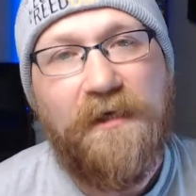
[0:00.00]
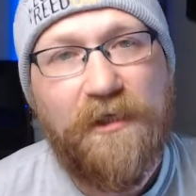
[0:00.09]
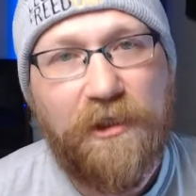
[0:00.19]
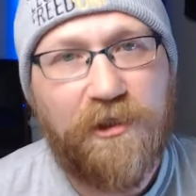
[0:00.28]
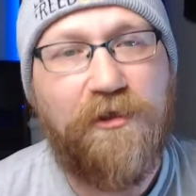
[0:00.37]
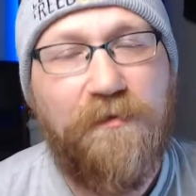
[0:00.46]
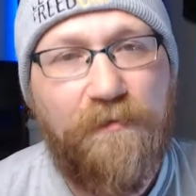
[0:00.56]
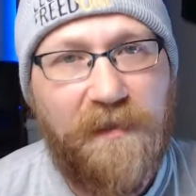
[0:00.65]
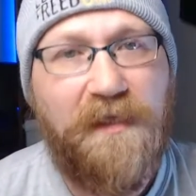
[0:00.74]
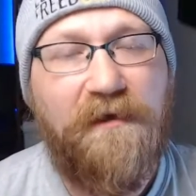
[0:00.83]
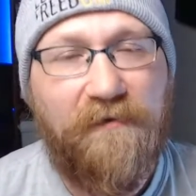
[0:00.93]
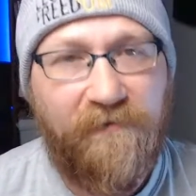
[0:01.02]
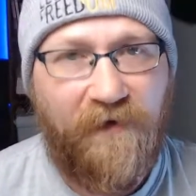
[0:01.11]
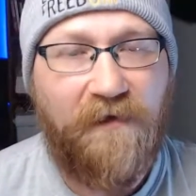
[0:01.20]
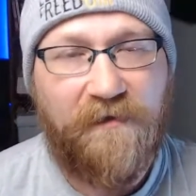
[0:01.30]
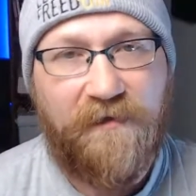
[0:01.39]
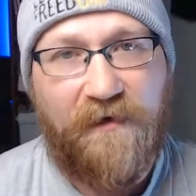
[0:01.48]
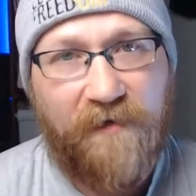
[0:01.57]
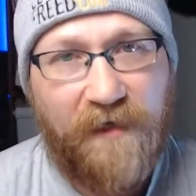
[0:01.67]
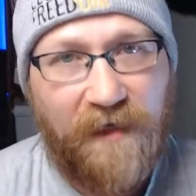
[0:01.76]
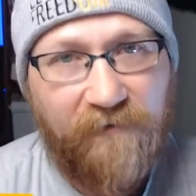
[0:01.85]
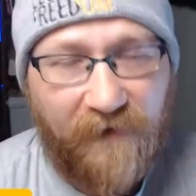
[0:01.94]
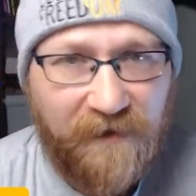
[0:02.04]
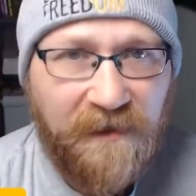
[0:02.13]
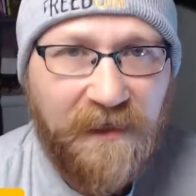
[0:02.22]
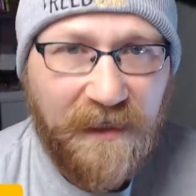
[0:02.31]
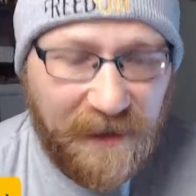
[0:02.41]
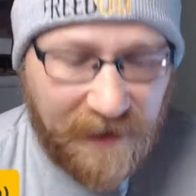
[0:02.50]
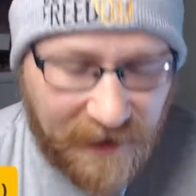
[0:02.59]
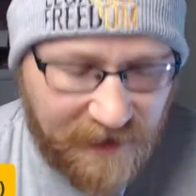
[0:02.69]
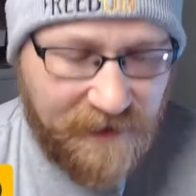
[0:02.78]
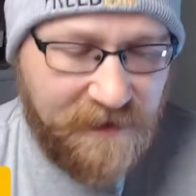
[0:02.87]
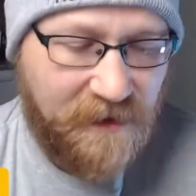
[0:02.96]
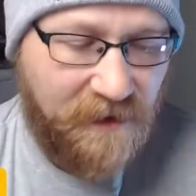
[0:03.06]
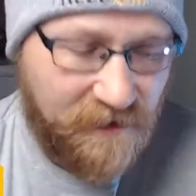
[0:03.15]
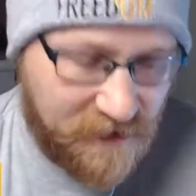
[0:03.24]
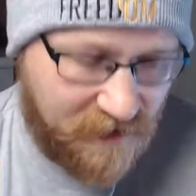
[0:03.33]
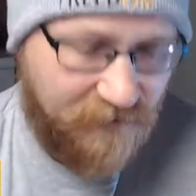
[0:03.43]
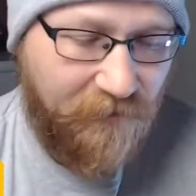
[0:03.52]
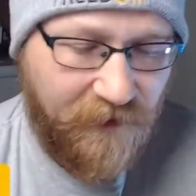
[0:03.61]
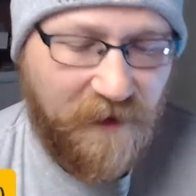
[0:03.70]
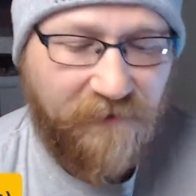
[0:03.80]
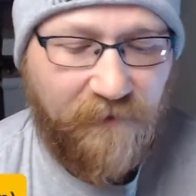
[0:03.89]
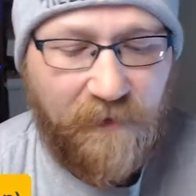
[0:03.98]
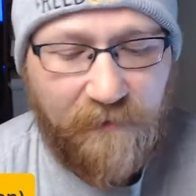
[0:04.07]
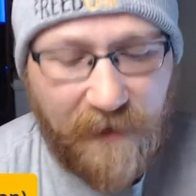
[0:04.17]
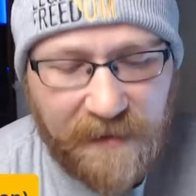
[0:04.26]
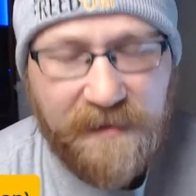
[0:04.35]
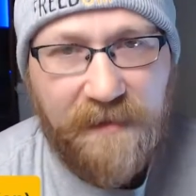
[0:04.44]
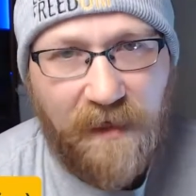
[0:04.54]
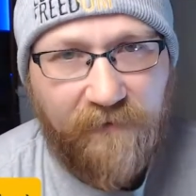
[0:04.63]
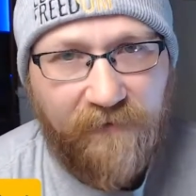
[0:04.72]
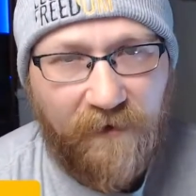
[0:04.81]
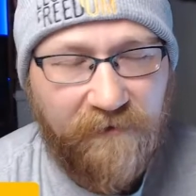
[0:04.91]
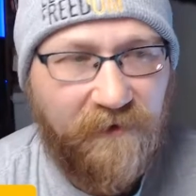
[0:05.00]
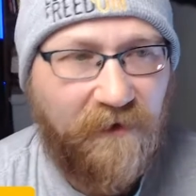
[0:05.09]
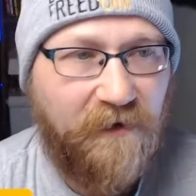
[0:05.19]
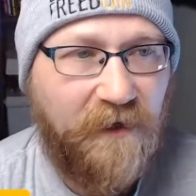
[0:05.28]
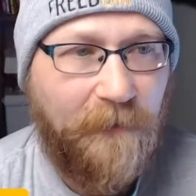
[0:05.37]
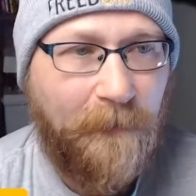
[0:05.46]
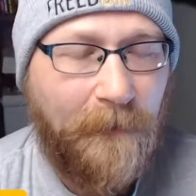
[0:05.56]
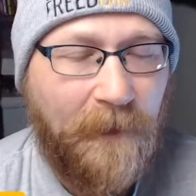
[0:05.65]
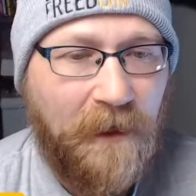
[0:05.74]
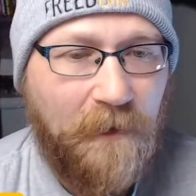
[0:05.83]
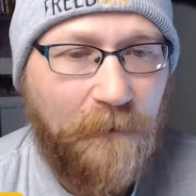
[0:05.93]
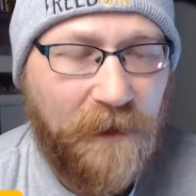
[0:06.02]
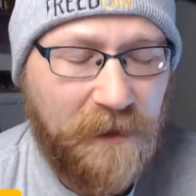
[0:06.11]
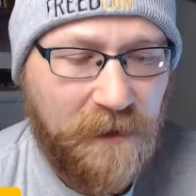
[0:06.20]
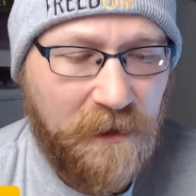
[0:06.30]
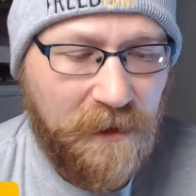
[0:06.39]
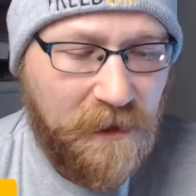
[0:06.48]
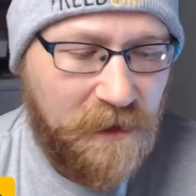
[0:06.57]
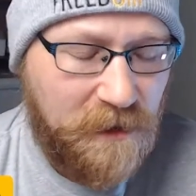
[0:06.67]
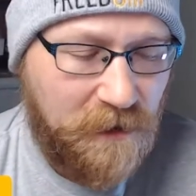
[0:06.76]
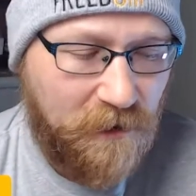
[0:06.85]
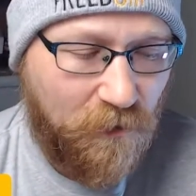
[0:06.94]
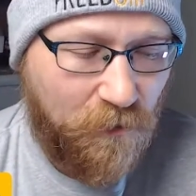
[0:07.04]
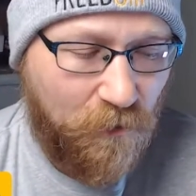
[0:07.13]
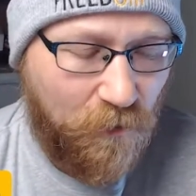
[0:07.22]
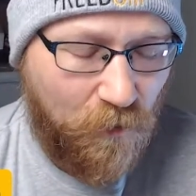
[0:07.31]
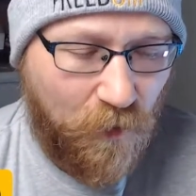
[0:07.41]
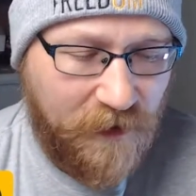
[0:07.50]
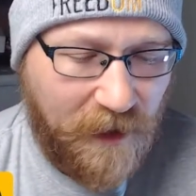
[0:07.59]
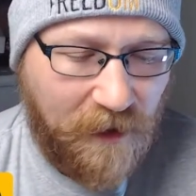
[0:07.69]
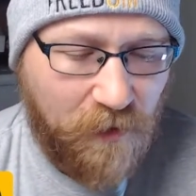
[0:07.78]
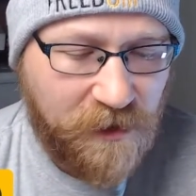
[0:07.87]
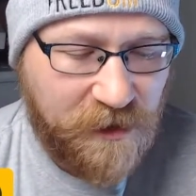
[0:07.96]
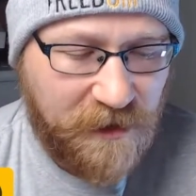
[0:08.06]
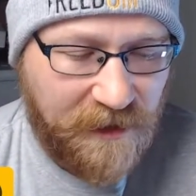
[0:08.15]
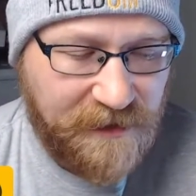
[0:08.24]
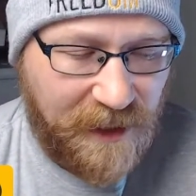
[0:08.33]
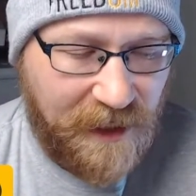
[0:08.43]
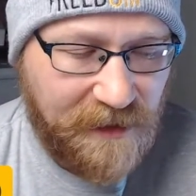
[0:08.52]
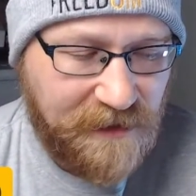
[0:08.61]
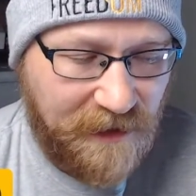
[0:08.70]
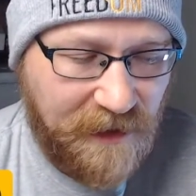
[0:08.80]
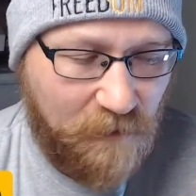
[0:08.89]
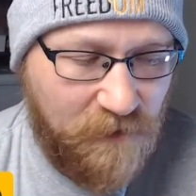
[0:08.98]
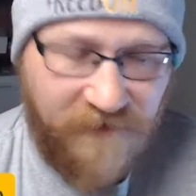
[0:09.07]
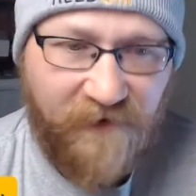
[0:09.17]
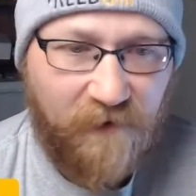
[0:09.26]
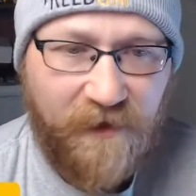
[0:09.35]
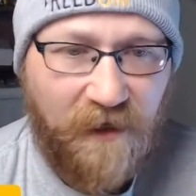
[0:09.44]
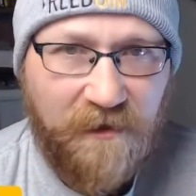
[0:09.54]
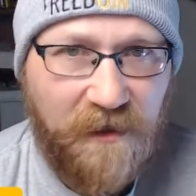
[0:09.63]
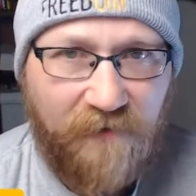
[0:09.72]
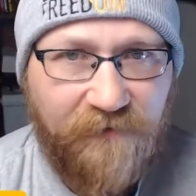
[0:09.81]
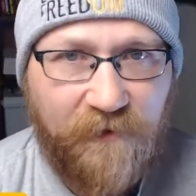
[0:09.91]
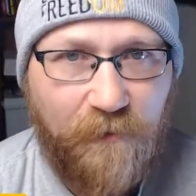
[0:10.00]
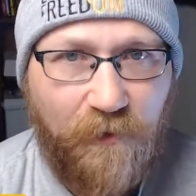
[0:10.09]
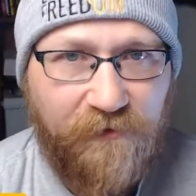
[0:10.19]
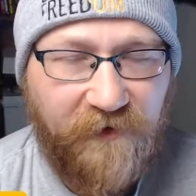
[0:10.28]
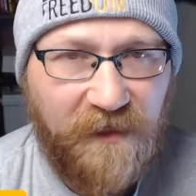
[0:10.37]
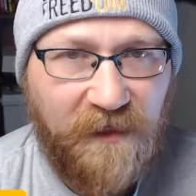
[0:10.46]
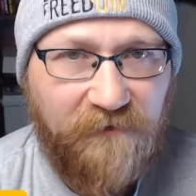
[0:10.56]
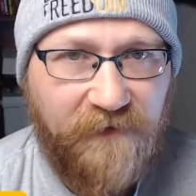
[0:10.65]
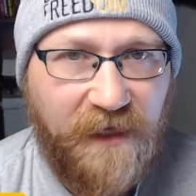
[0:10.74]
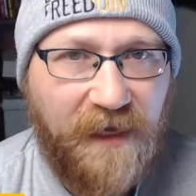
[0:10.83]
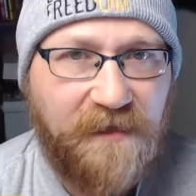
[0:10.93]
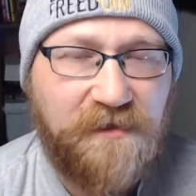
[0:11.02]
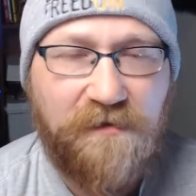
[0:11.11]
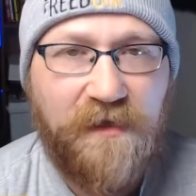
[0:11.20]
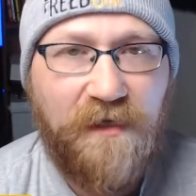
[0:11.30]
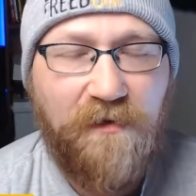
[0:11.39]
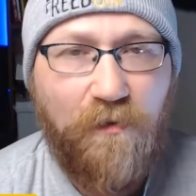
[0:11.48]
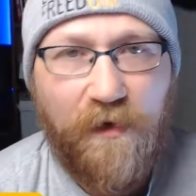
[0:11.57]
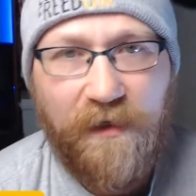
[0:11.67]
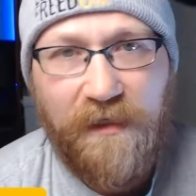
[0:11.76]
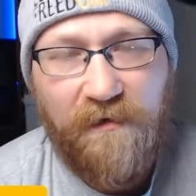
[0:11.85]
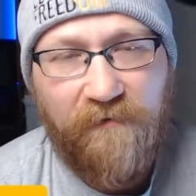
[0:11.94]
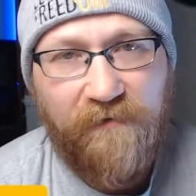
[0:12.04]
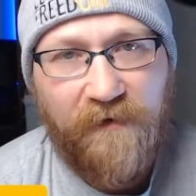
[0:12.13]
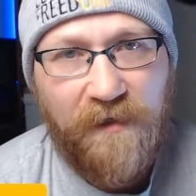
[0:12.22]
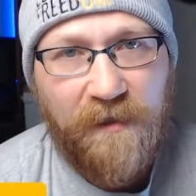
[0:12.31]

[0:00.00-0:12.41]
should be voluntary. In fact, it is until the government makes it not voluntary. But, when that question gets asked, it can be very uncomfortable to give the answer that you want to give.